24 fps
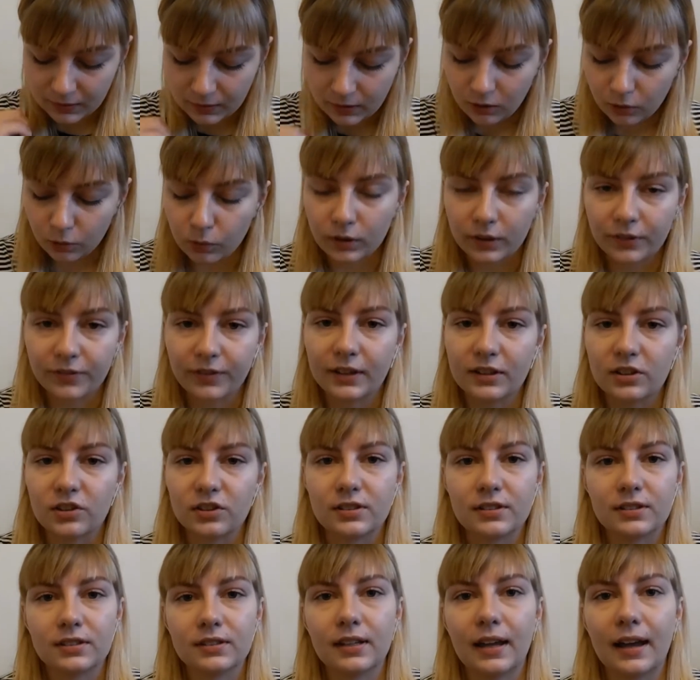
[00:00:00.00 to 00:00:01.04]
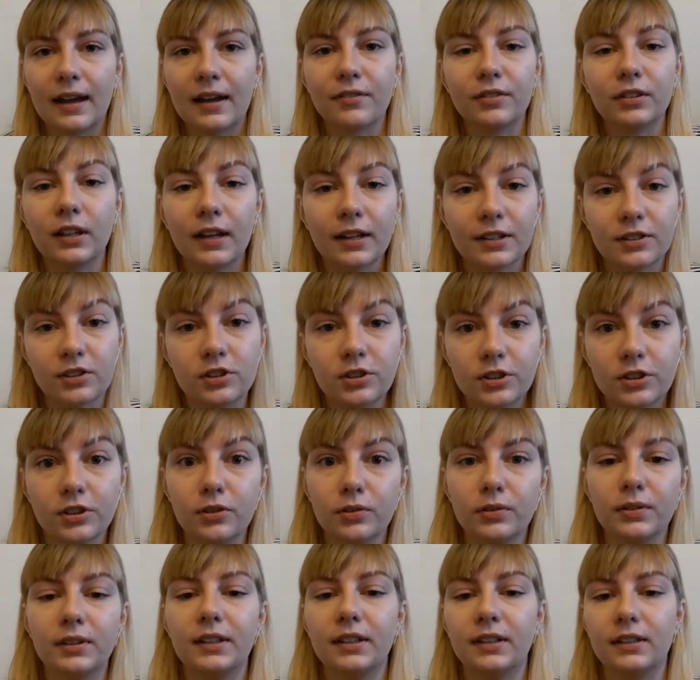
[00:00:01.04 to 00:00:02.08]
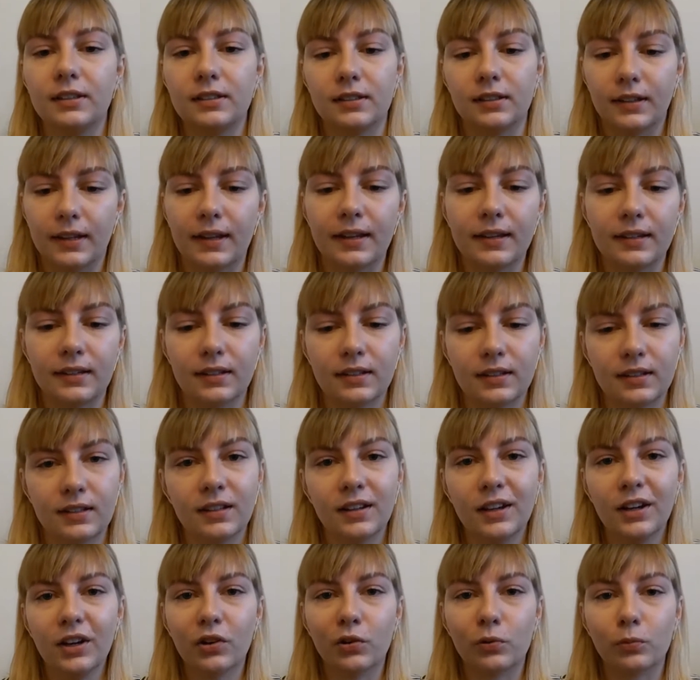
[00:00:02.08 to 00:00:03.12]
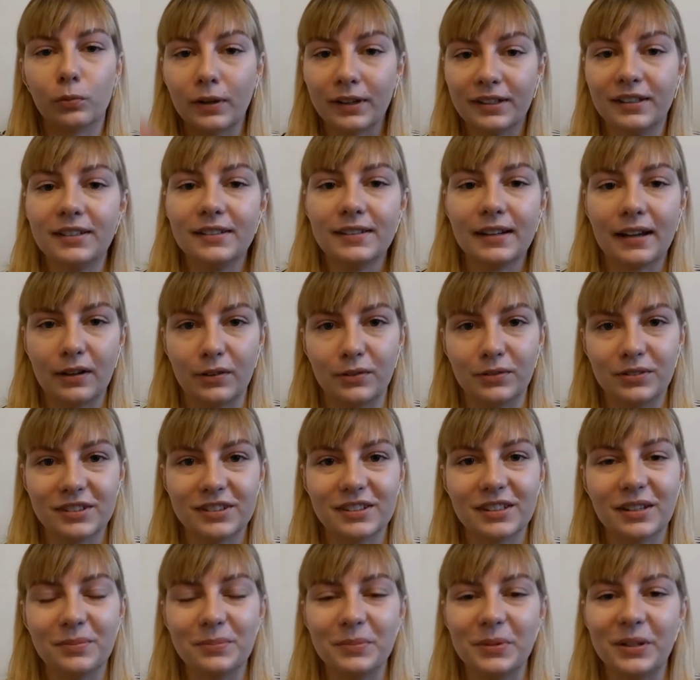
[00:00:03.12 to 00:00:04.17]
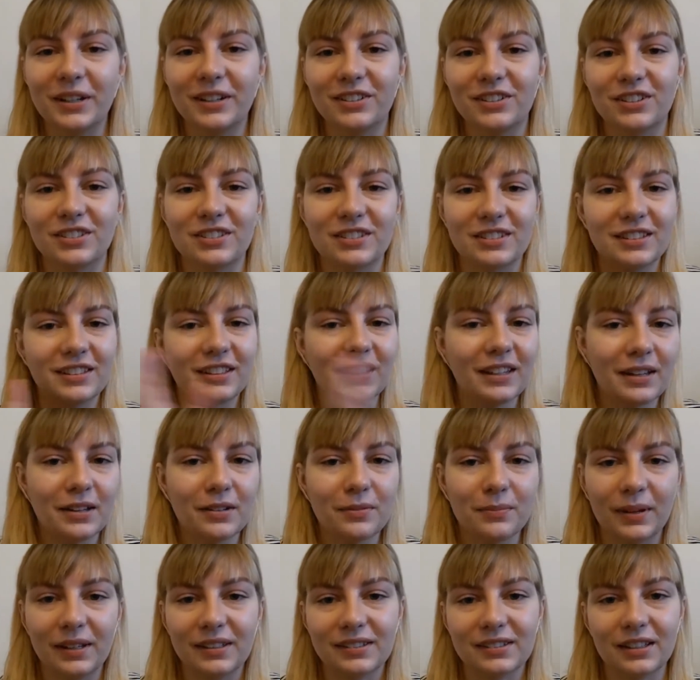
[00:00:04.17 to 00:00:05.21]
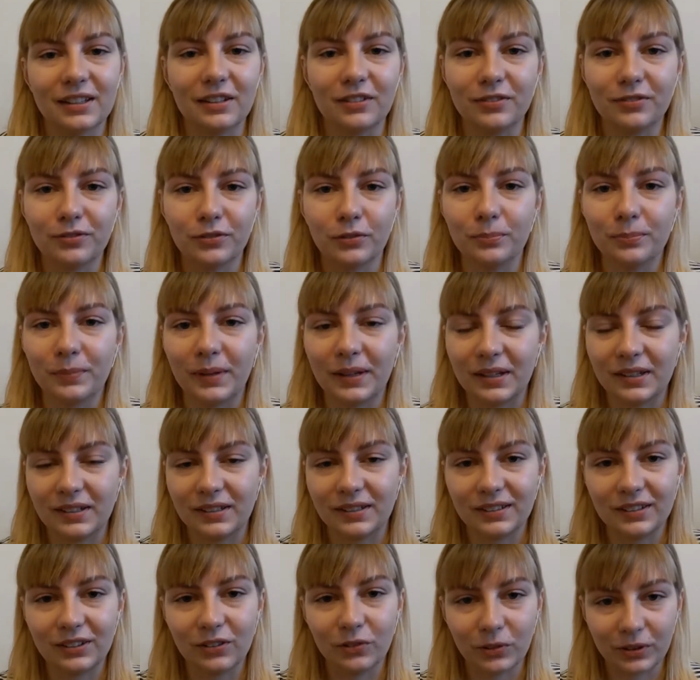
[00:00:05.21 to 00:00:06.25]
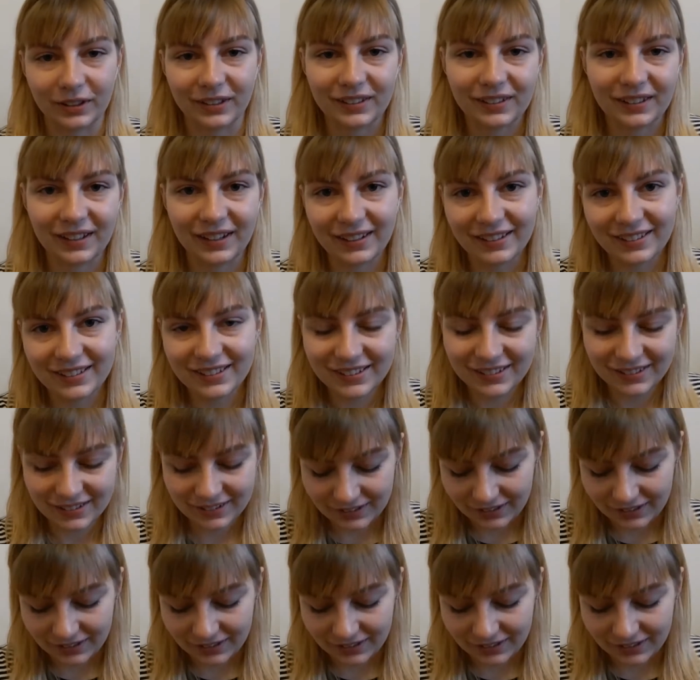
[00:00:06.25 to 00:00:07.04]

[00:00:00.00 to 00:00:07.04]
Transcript: or if I just have a lot to do and need to like write it down somewhere just to get myself organized.